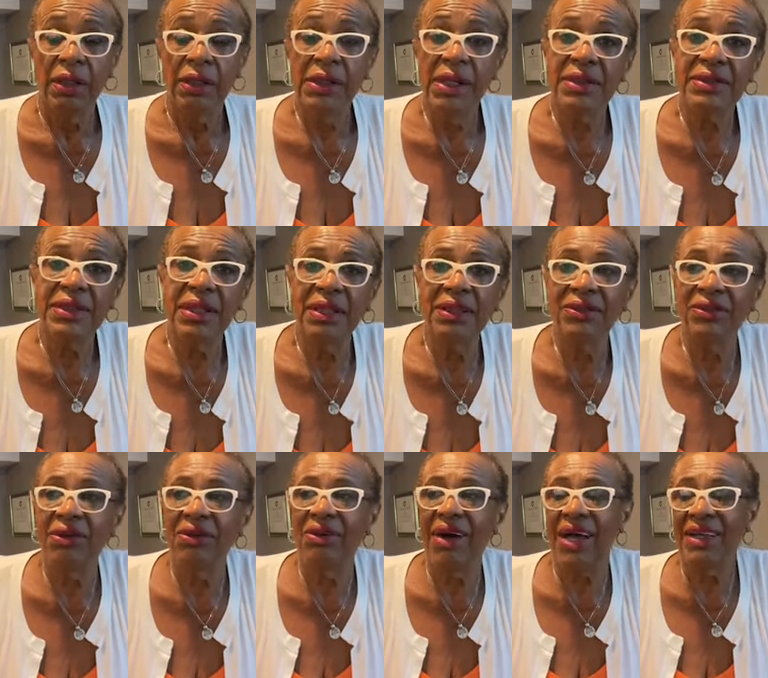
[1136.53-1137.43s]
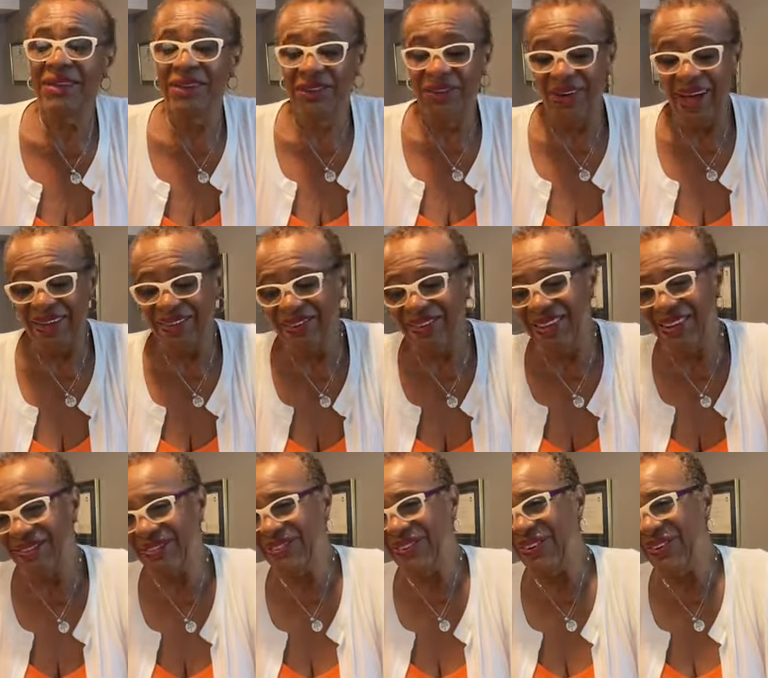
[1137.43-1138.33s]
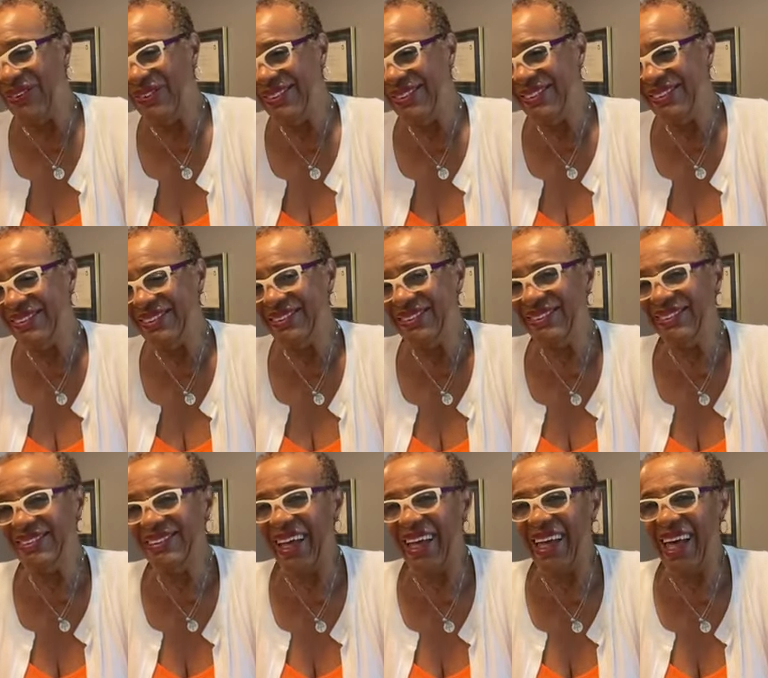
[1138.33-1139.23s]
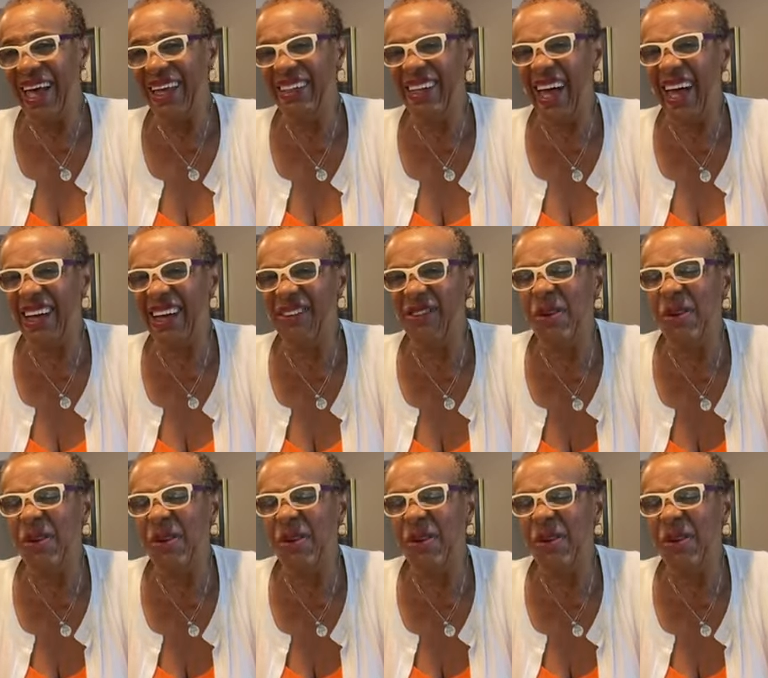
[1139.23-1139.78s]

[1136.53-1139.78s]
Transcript: they'll tell you, oh, I know, I could have told you. You know, I, I,